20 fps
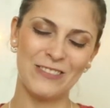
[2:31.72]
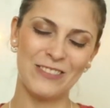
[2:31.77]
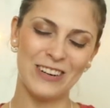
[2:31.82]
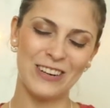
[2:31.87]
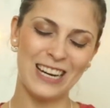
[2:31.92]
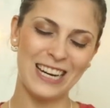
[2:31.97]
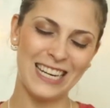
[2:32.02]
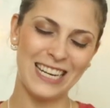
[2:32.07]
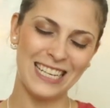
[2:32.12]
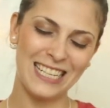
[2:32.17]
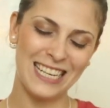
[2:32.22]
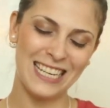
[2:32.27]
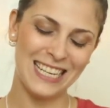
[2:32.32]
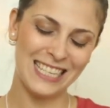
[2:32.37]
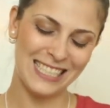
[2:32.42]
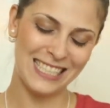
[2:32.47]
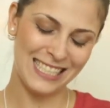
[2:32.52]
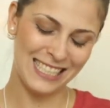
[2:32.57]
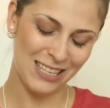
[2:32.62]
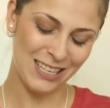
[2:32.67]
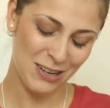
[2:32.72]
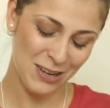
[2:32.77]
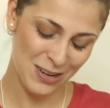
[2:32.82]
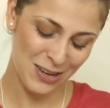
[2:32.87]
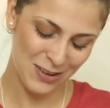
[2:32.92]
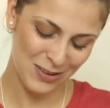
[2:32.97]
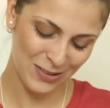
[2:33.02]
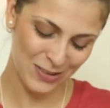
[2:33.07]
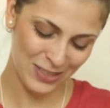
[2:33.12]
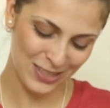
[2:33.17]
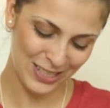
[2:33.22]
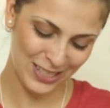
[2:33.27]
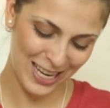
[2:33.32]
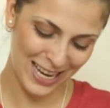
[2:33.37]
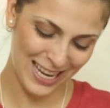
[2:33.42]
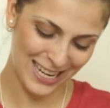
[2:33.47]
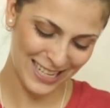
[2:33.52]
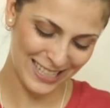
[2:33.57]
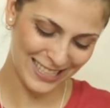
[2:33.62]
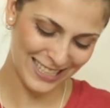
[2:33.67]
Friday, so
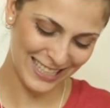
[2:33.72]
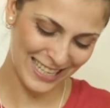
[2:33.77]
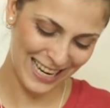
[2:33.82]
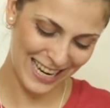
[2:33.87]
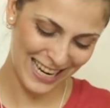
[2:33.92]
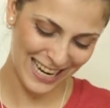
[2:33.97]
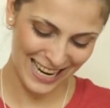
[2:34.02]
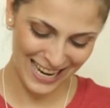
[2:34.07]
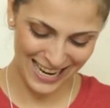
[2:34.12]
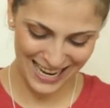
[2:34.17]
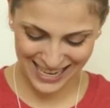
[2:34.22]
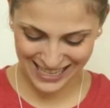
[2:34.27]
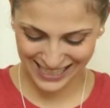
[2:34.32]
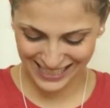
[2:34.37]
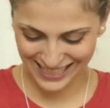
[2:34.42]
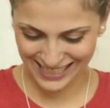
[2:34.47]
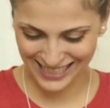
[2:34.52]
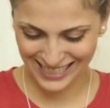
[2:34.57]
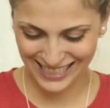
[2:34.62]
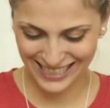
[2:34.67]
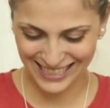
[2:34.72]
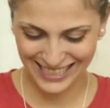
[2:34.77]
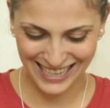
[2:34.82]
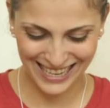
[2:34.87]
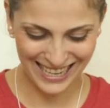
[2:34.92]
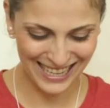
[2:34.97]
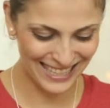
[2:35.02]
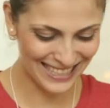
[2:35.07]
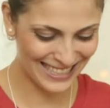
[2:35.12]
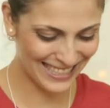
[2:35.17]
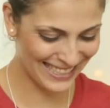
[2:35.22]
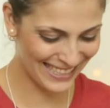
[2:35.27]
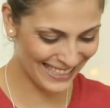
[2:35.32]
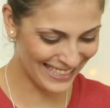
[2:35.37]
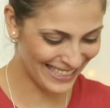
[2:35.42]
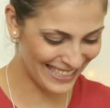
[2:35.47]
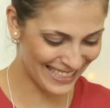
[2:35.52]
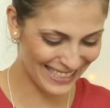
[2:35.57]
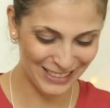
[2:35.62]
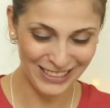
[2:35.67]
Saturday and Sunday, it's
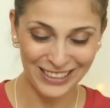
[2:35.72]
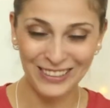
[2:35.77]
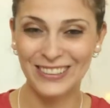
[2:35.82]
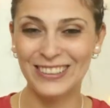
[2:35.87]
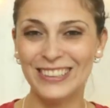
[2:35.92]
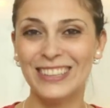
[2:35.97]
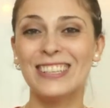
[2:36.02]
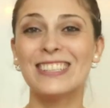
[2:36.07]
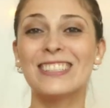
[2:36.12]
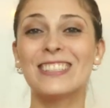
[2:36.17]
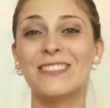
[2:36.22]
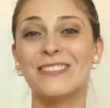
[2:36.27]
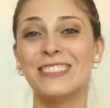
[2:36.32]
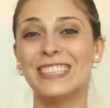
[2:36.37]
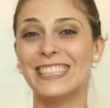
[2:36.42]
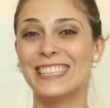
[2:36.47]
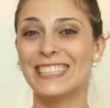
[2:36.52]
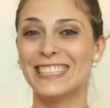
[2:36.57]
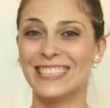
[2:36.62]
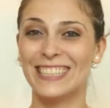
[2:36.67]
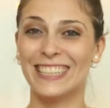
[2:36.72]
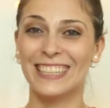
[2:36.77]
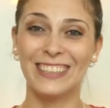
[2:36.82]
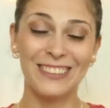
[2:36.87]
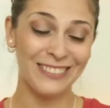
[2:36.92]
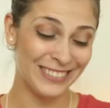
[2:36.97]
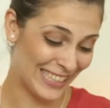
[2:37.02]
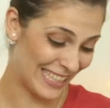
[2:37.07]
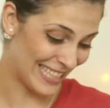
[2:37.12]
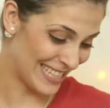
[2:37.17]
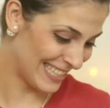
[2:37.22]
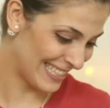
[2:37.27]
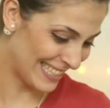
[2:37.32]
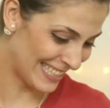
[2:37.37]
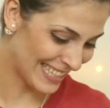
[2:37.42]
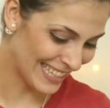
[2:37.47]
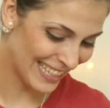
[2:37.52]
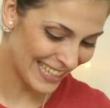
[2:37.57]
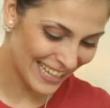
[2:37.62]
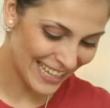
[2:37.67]
here. Oh, lots of energy, I love
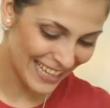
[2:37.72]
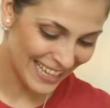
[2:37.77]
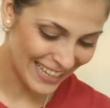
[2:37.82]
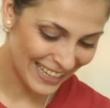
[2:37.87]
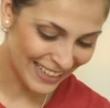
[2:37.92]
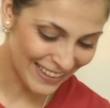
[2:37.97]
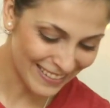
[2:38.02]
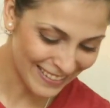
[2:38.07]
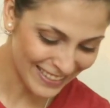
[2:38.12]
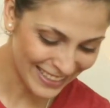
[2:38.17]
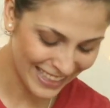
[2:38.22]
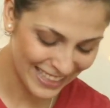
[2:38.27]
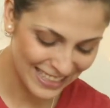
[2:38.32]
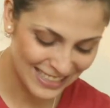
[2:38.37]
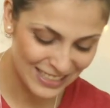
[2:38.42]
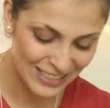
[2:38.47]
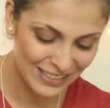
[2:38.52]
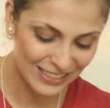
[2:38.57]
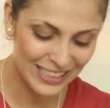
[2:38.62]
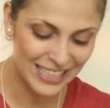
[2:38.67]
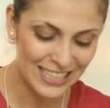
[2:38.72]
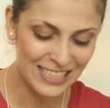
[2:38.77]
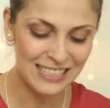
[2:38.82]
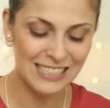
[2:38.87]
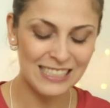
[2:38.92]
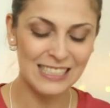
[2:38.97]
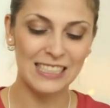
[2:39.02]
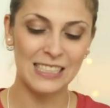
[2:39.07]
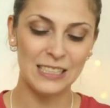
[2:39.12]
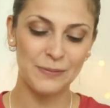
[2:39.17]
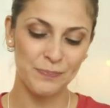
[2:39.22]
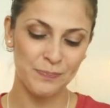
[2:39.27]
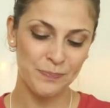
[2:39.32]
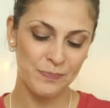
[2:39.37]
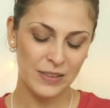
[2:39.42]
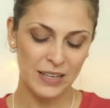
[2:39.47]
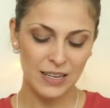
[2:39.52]
that. Okay, so let's see.